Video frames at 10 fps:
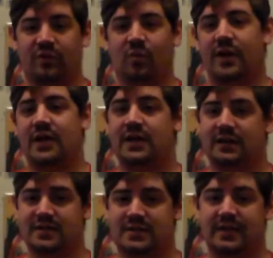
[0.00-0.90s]
the way he
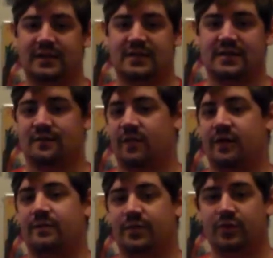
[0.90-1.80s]
does things is
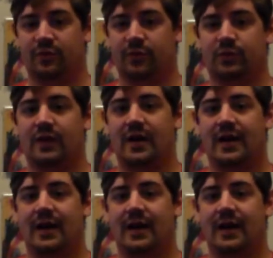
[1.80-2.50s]
very beautiful.